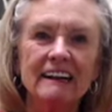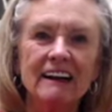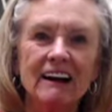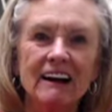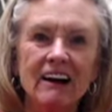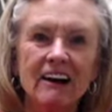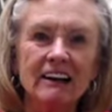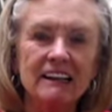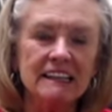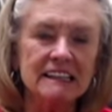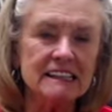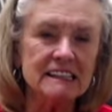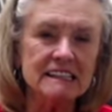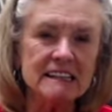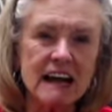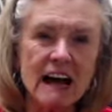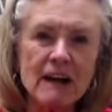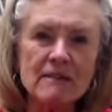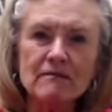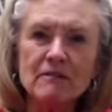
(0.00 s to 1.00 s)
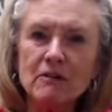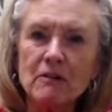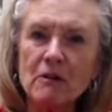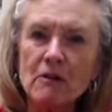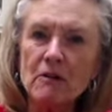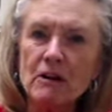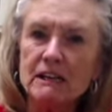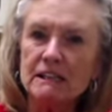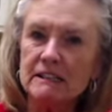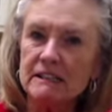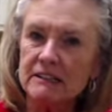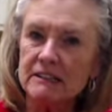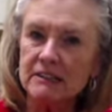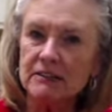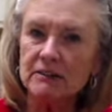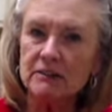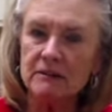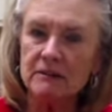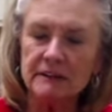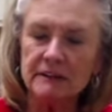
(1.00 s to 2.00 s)
All right, it's time for us
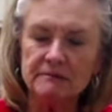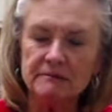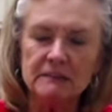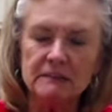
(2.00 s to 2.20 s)
to